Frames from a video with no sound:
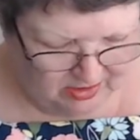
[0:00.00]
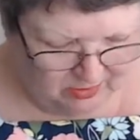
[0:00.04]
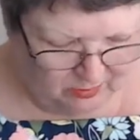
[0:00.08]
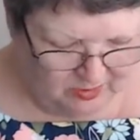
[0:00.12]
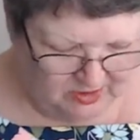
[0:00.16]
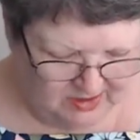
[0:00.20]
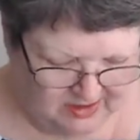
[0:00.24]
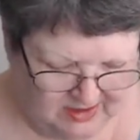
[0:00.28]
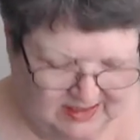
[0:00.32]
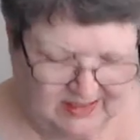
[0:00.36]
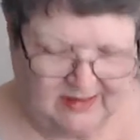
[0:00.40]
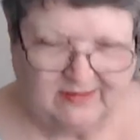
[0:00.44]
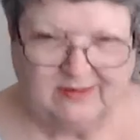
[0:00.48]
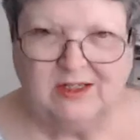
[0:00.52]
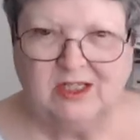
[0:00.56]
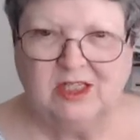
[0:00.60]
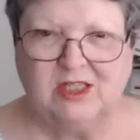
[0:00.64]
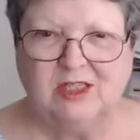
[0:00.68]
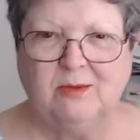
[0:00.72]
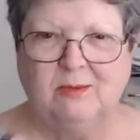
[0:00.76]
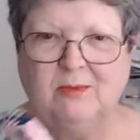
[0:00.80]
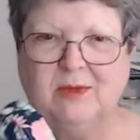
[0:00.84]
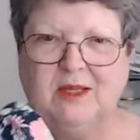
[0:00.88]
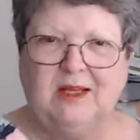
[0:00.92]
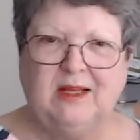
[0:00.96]
was given to
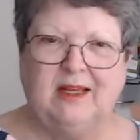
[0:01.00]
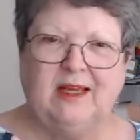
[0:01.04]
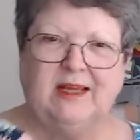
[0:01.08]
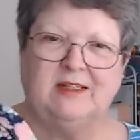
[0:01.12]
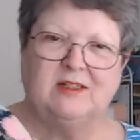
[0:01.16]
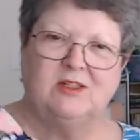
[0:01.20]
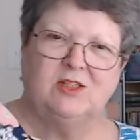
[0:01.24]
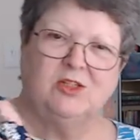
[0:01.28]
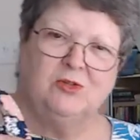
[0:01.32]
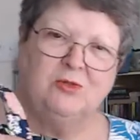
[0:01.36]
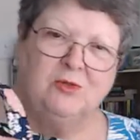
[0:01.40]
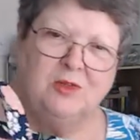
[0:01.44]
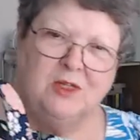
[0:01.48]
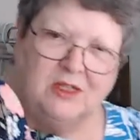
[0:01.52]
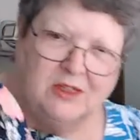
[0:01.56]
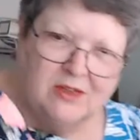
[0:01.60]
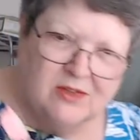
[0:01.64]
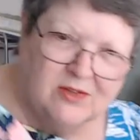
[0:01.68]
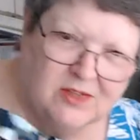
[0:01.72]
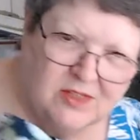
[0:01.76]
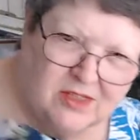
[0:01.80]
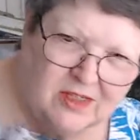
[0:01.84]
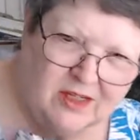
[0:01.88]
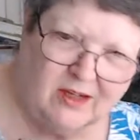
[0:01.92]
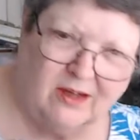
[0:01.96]
me like two
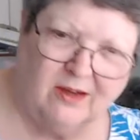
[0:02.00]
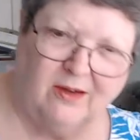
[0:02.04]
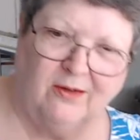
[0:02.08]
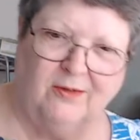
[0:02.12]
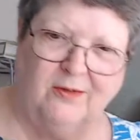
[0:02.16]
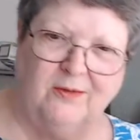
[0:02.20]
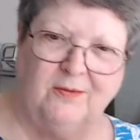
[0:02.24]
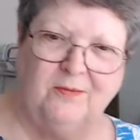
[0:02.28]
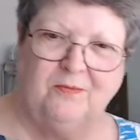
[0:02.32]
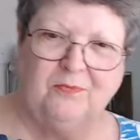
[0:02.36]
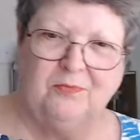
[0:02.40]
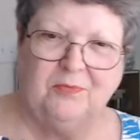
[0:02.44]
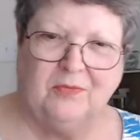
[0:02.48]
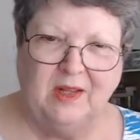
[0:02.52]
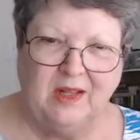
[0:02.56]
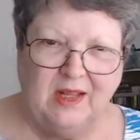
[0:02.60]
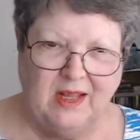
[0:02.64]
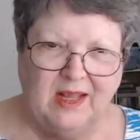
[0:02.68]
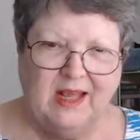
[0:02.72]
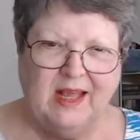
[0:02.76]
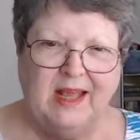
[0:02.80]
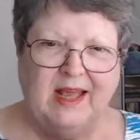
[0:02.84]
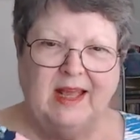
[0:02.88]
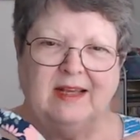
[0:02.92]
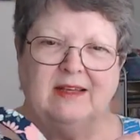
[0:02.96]
years ago.
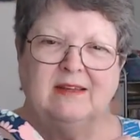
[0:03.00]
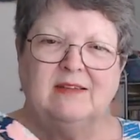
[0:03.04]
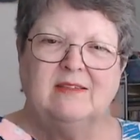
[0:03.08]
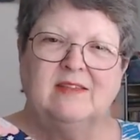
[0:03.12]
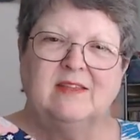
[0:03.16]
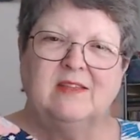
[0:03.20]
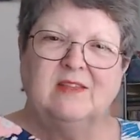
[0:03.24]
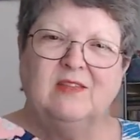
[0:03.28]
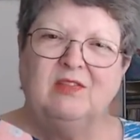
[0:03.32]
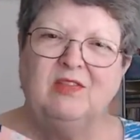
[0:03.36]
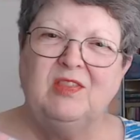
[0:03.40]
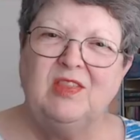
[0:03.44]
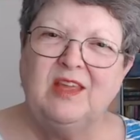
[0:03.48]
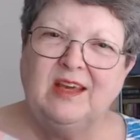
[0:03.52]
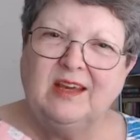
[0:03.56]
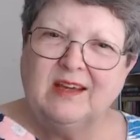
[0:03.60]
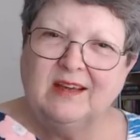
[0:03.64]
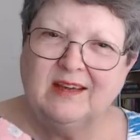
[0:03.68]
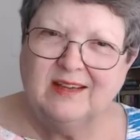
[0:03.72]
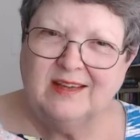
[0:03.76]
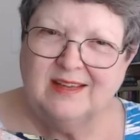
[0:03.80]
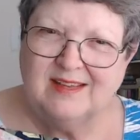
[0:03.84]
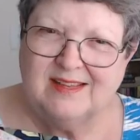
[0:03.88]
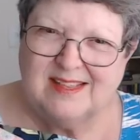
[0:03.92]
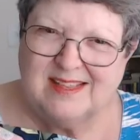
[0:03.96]
It's
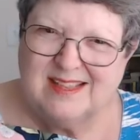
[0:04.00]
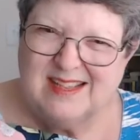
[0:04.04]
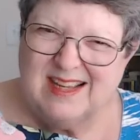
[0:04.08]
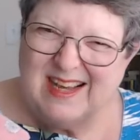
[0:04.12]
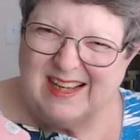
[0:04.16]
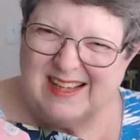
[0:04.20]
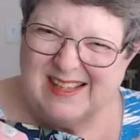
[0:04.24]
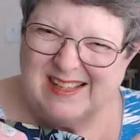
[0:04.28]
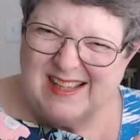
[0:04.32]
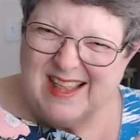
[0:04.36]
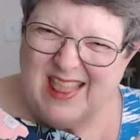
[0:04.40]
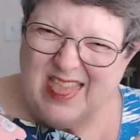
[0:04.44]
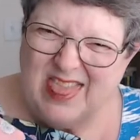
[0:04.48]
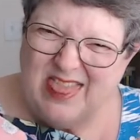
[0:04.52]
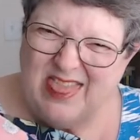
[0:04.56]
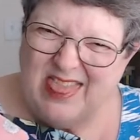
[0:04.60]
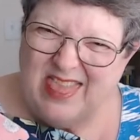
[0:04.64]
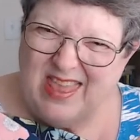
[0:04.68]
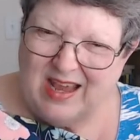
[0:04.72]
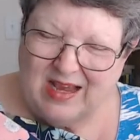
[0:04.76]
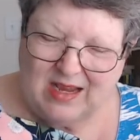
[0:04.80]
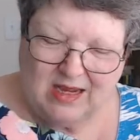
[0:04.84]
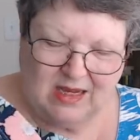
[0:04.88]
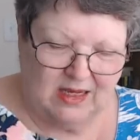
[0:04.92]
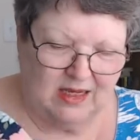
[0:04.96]
thick, it's nice and
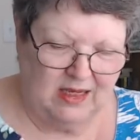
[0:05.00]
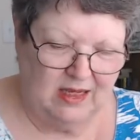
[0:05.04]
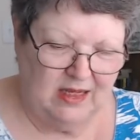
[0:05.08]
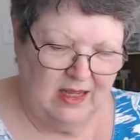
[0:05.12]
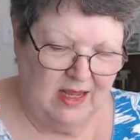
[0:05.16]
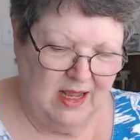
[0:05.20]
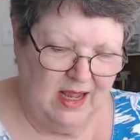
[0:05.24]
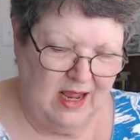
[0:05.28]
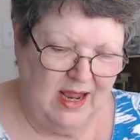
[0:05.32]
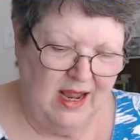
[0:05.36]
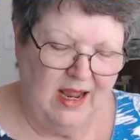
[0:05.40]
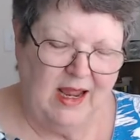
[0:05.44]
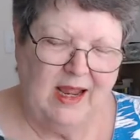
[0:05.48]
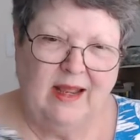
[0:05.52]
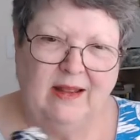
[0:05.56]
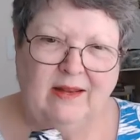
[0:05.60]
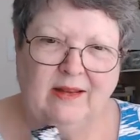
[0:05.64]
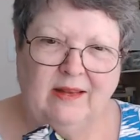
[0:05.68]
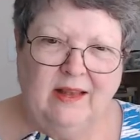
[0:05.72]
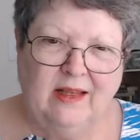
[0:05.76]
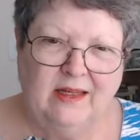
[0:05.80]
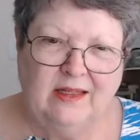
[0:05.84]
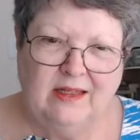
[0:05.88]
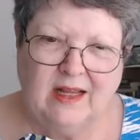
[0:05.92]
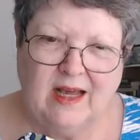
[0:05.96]
thick and
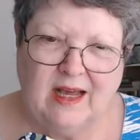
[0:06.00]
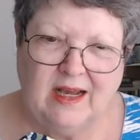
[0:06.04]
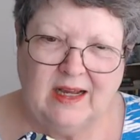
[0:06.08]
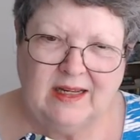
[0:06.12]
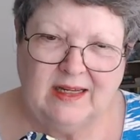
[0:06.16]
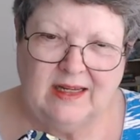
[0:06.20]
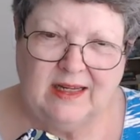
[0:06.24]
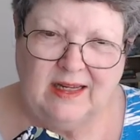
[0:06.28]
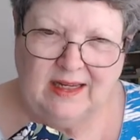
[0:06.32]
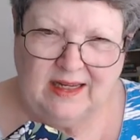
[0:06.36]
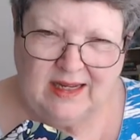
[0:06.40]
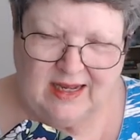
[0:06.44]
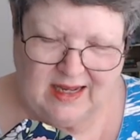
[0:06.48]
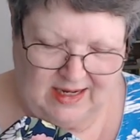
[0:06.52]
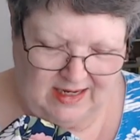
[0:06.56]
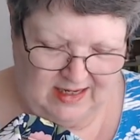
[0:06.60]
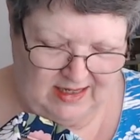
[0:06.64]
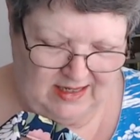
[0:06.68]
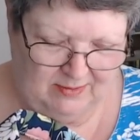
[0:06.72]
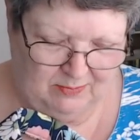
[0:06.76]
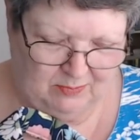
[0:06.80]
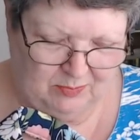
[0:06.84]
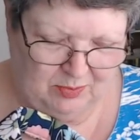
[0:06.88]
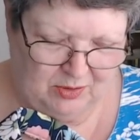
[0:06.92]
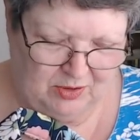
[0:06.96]
the lining I
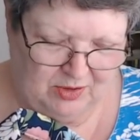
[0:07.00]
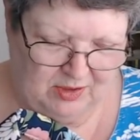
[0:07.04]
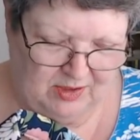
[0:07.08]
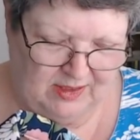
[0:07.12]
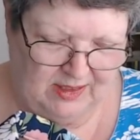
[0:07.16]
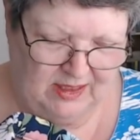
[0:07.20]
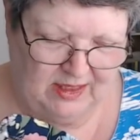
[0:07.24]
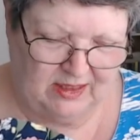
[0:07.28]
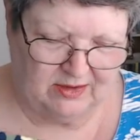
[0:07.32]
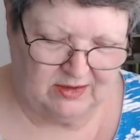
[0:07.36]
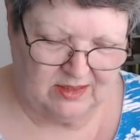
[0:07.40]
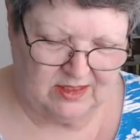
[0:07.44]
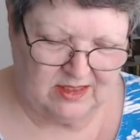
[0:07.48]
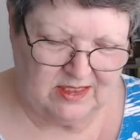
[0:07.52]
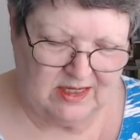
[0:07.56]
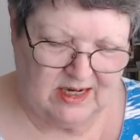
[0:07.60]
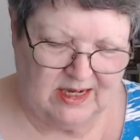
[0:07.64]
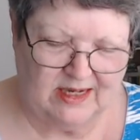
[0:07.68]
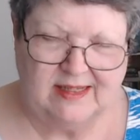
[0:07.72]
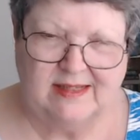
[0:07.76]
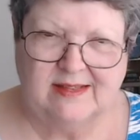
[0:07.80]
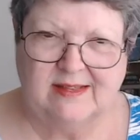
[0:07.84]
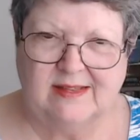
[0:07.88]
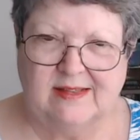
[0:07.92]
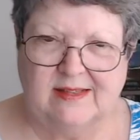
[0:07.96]
put in here is
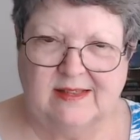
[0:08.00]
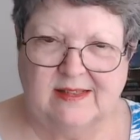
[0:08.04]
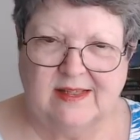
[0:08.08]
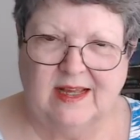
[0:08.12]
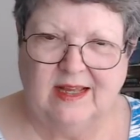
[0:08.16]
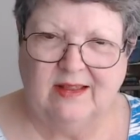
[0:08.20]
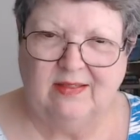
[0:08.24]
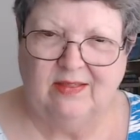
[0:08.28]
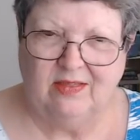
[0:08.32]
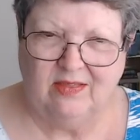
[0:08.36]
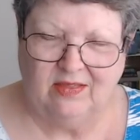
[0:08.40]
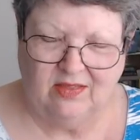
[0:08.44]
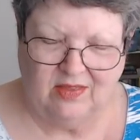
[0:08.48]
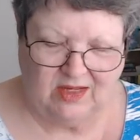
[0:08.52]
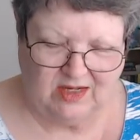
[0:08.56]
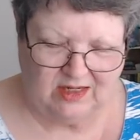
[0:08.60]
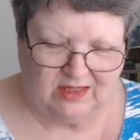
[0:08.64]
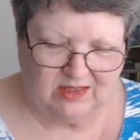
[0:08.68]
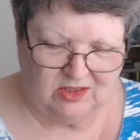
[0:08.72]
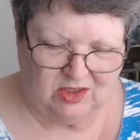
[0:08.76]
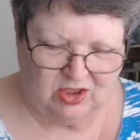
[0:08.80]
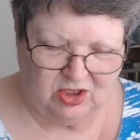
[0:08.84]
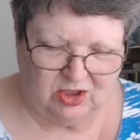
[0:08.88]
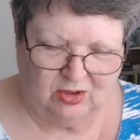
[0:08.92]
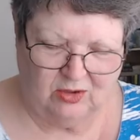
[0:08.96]
nice and thick
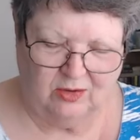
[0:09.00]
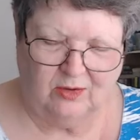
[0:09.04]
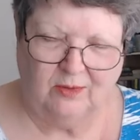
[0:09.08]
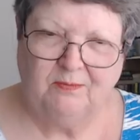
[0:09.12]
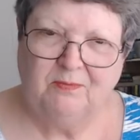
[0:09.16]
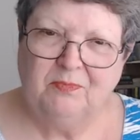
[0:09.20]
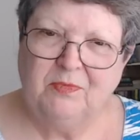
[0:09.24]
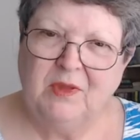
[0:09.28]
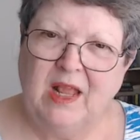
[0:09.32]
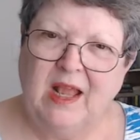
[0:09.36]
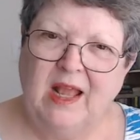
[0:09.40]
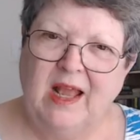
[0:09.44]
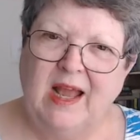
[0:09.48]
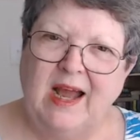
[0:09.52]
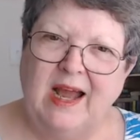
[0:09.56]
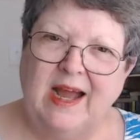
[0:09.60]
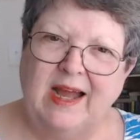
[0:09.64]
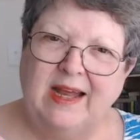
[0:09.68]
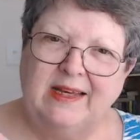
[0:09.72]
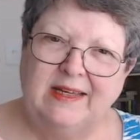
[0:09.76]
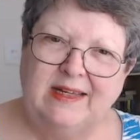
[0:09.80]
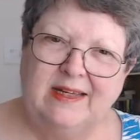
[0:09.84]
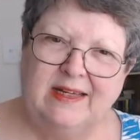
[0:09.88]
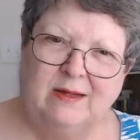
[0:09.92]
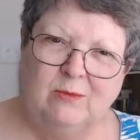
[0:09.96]
too. I
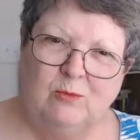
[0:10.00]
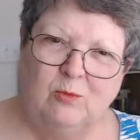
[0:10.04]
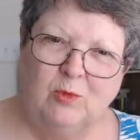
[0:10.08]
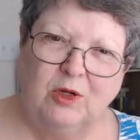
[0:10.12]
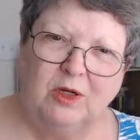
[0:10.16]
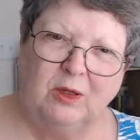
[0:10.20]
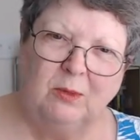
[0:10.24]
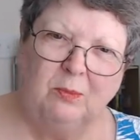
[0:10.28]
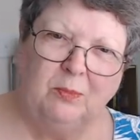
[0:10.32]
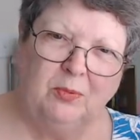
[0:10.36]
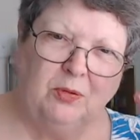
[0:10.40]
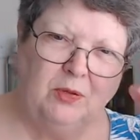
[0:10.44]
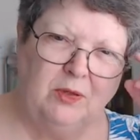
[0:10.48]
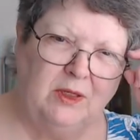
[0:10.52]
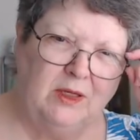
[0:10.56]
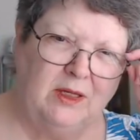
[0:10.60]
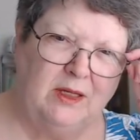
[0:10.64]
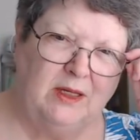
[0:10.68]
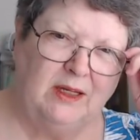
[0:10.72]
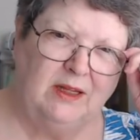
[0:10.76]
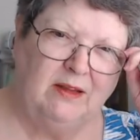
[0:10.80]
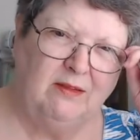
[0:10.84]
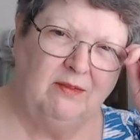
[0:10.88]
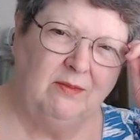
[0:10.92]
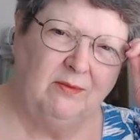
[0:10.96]
didn't want to put
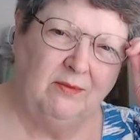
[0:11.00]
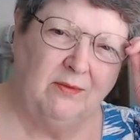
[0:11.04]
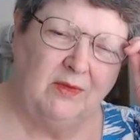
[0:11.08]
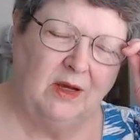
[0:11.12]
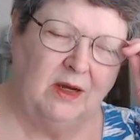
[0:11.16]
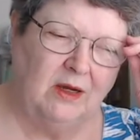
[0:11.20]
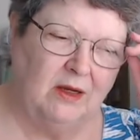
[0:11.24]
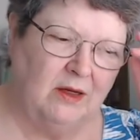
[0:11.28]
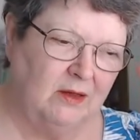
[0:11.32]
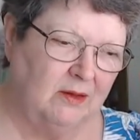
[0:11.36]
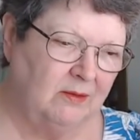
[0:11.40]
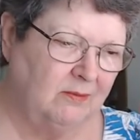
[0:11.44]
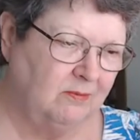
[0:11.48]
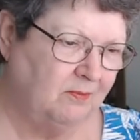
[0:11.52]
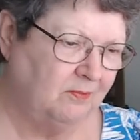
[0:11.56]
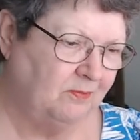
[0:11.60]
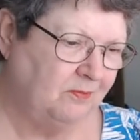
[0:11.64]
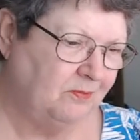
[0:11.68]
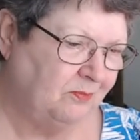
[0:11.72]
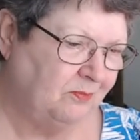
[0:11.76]
any um,